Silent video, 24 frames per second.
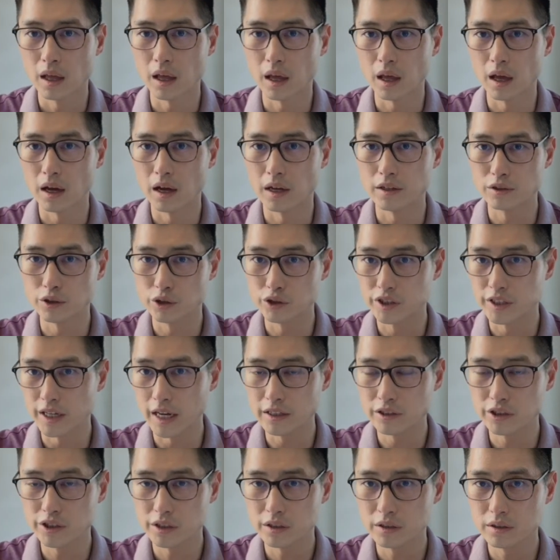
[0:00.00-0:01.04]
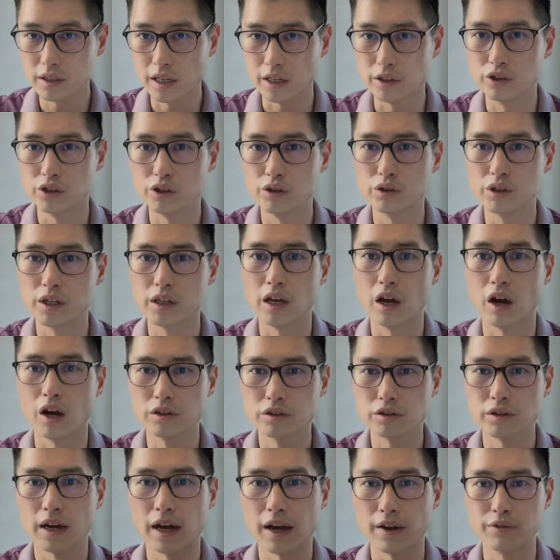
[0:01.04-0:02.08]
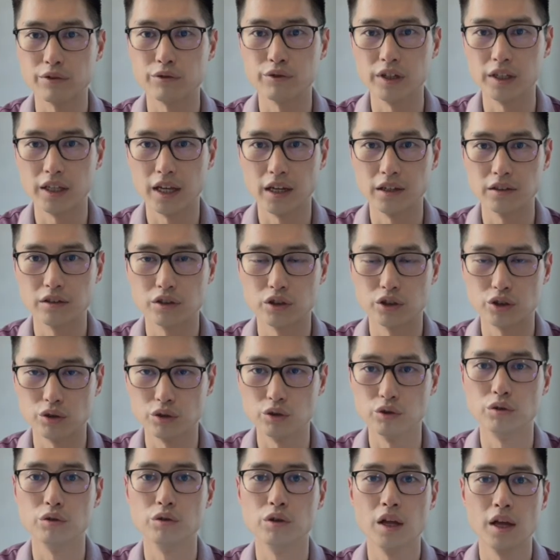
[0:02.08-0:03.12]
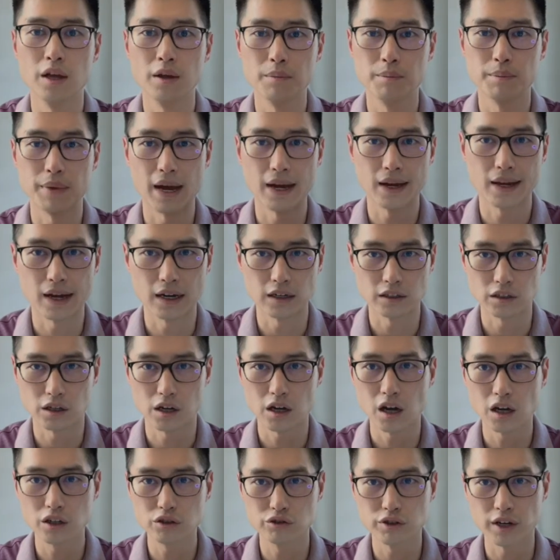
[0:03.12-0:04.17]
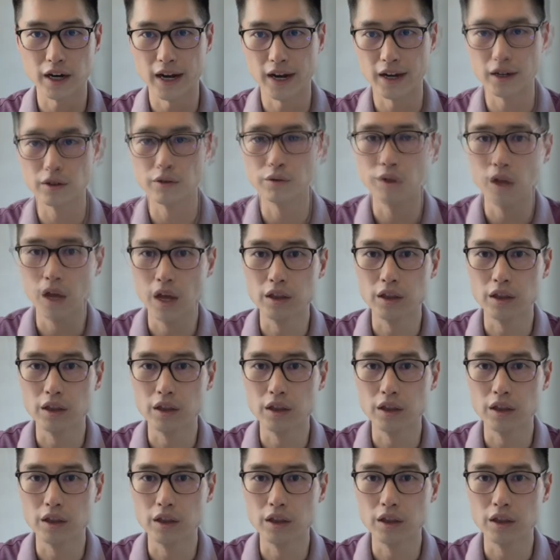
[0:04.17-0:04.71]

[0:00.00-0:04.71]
association, then you also have 3 days to back out of the contract.